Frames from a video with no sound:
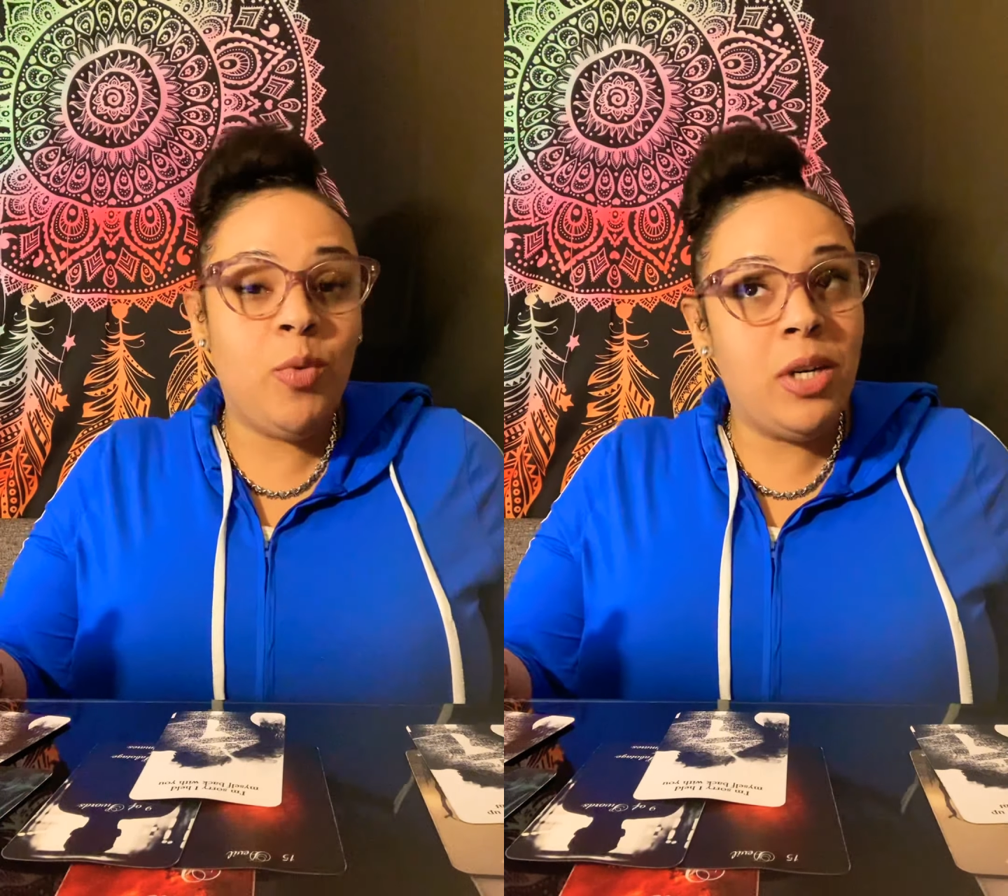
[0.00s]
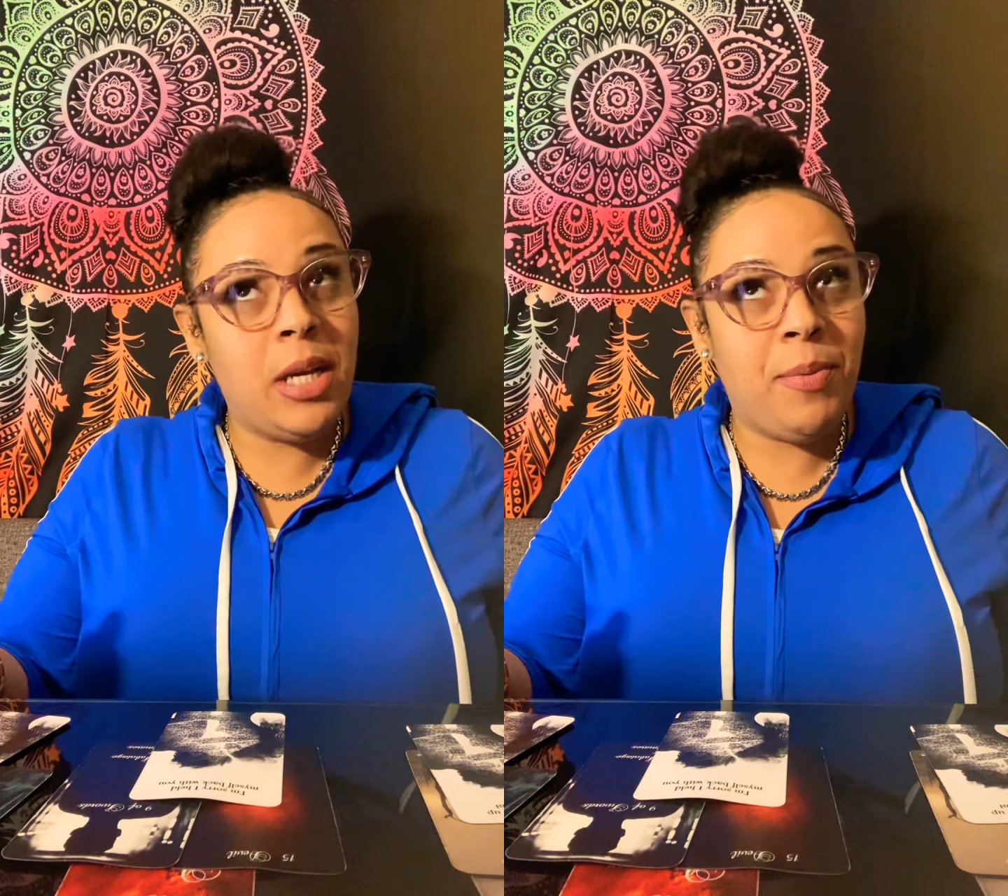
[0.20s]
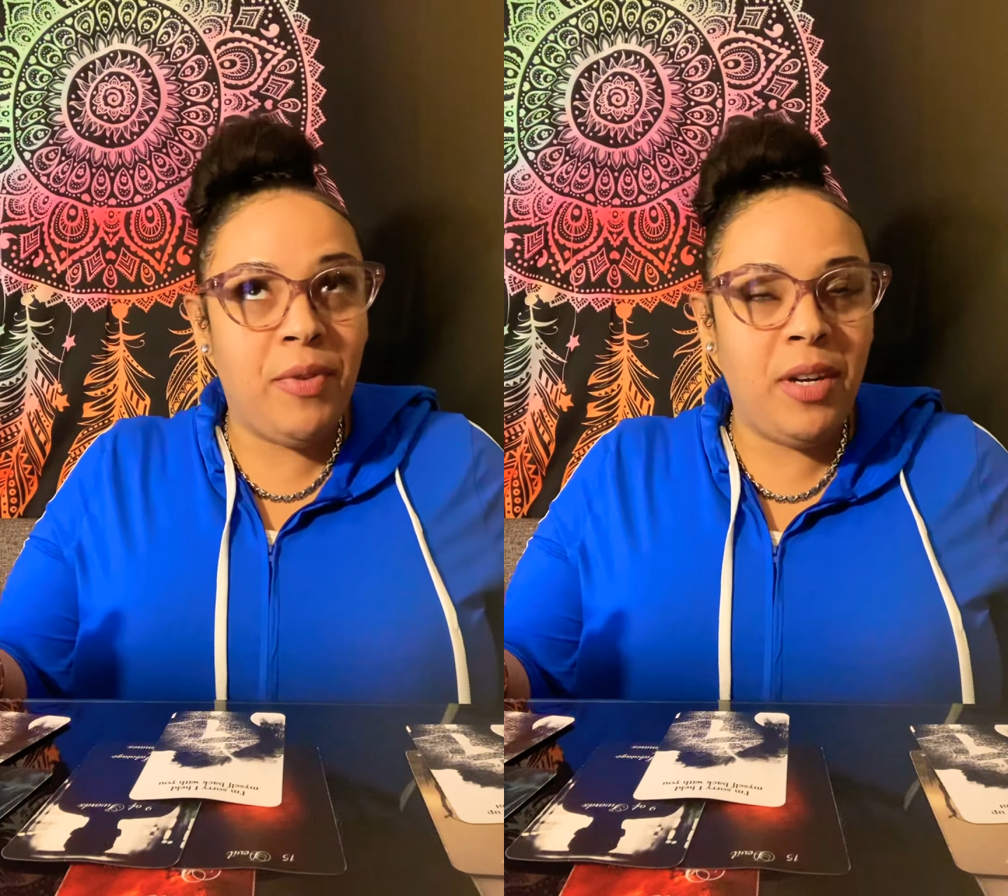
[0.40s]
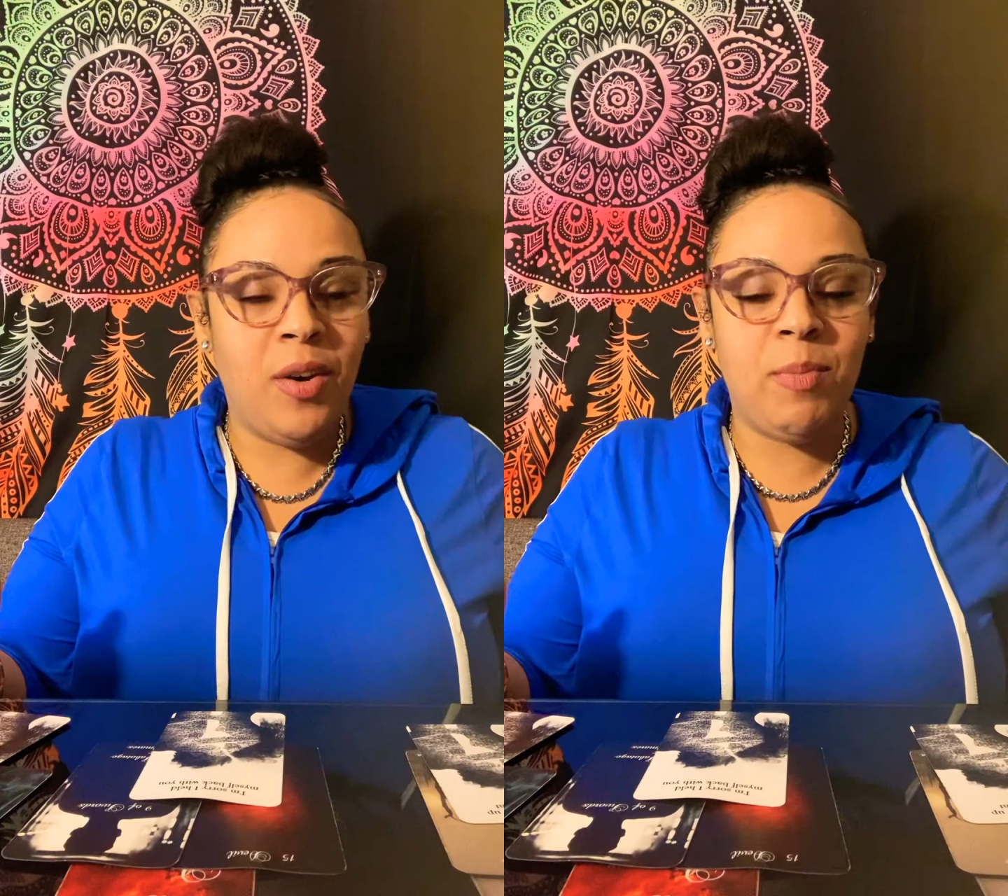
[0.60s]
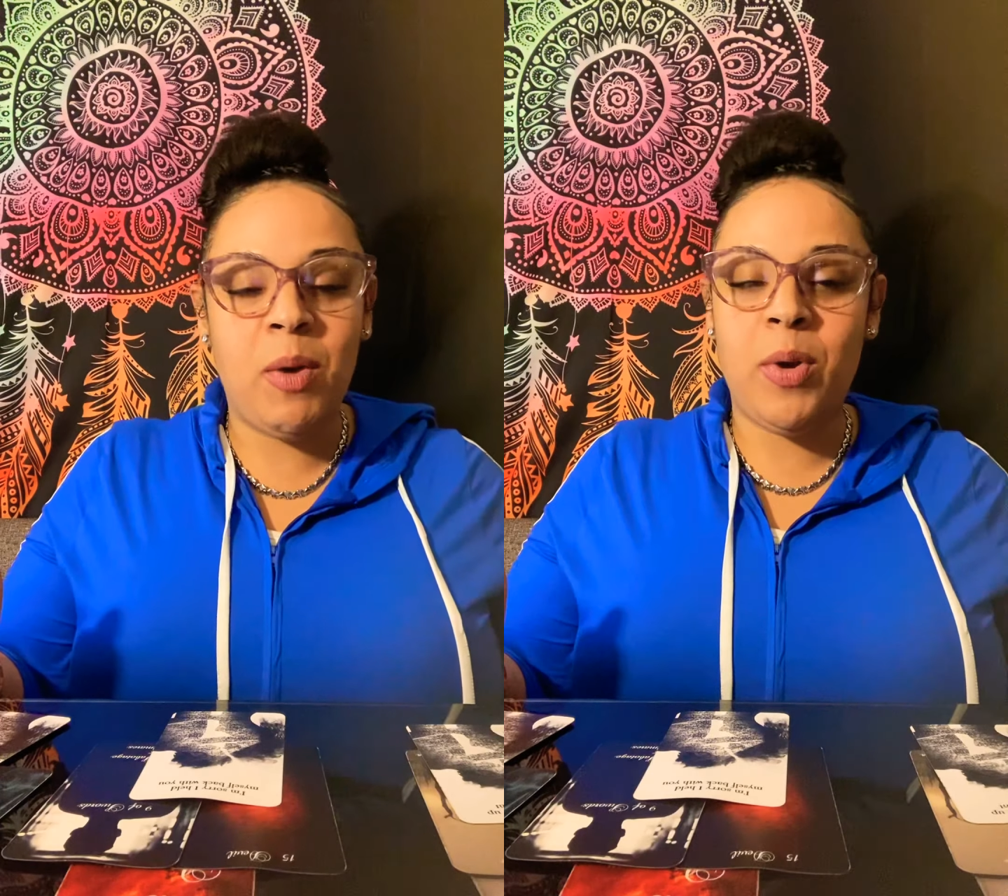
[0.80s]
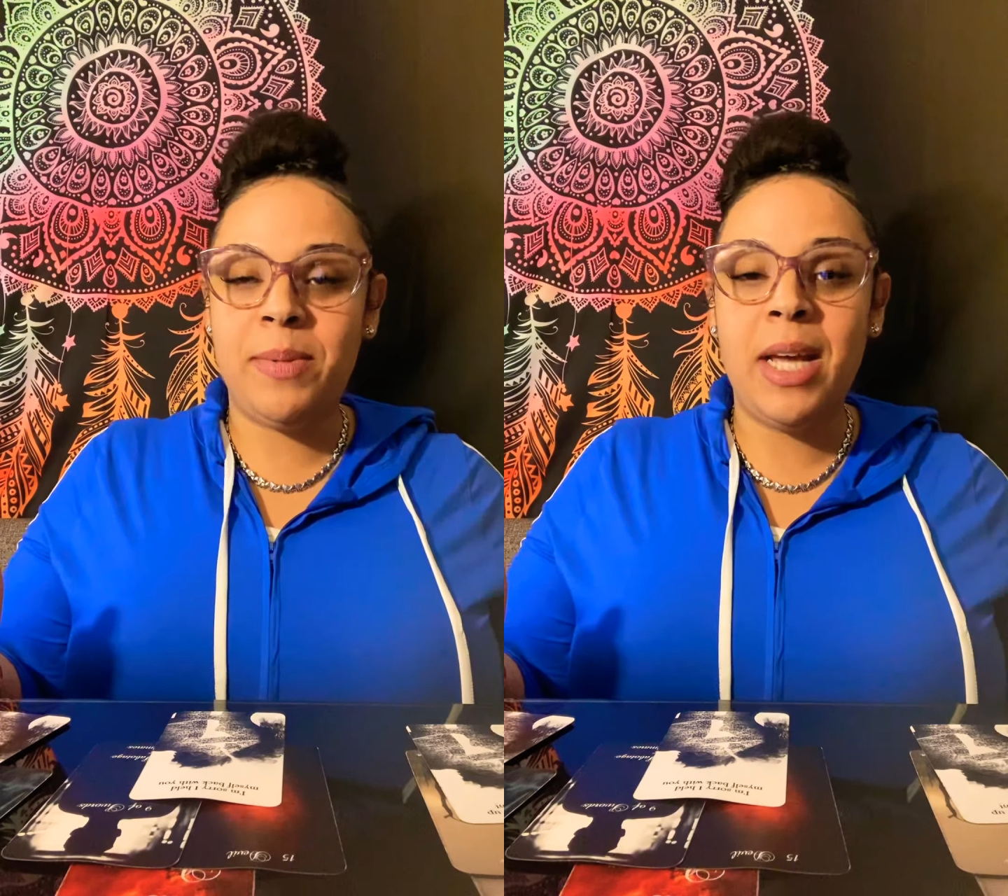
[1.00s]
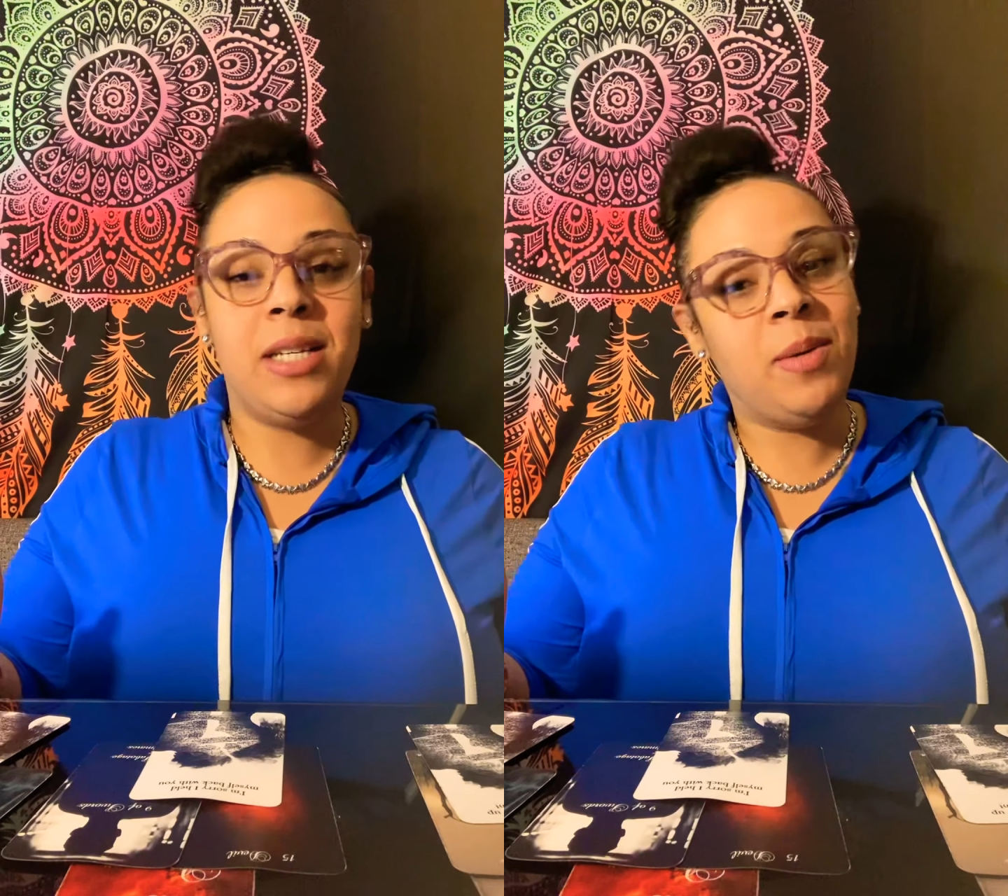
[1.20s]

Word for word: more in-depth reading, go to my website,